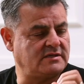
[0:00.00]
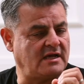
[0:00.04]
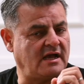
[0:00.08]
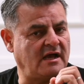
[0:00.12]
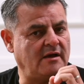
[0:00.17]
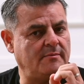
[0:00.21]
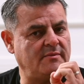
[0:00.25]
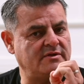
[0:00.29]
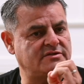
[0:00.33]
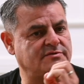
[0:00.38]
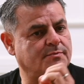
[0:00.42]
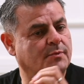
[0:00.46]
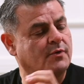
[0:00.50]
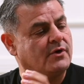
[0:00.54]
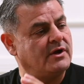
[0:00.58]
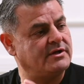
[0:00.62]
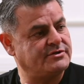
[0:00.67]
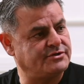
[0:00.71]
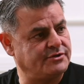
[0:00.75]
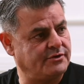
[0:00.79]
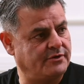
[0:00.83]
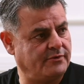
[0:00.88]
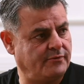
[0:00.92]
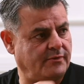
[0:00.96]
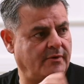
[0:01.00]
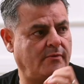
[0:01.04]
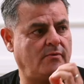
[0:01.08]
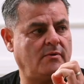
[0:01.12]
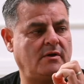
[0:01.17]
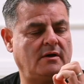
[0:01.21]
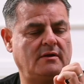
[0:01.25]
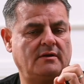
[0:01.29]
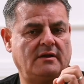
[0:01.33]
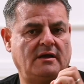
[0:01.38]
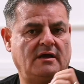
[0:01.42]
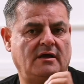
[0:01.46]
How much pressure do we
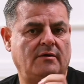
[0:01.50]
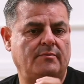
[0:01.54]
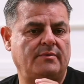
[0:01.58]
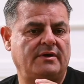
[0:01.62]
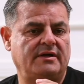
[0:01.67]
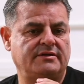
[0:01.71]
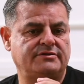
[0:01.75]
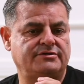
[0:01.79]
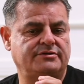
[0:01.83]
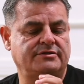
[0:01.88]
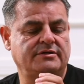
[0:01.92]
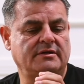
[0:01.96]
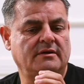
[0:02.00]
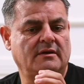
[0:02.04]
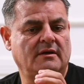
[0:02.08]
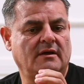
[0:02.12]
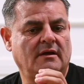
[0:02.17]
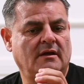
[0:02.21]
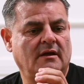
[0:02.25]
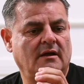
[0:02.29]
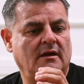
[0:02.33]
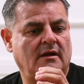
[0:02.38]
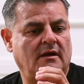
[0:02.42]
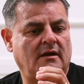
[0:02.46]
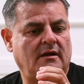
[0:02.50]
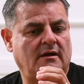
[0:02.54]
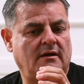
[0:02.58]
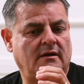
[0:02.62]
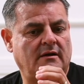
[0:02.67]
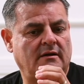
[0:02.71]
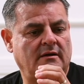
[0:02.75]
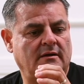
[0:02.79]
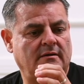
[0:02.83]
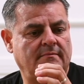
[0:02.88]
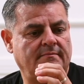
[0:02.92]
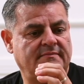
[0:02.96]
want? How much
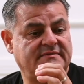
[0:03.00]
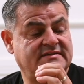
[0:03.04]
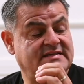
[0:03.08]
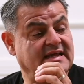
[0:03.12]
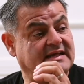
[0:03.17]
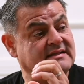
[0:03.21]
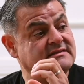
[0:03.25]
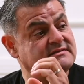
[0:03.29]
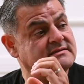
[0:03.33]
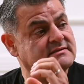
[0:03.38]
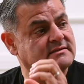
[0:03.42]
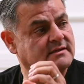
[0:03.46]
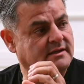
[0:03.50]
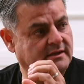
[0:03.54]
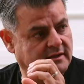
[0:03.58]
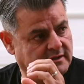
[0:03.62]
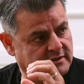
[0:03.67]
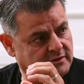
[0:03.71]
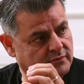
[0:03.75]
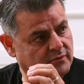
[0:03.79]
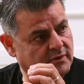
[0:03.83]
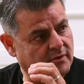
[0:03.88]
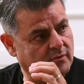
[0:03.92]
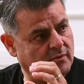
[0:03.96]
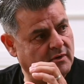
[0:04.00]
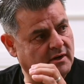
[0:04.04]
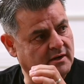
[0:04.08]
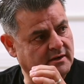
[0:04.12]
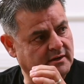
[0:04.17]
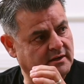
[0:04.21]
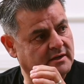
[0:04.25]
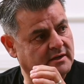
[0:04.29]
density do we want to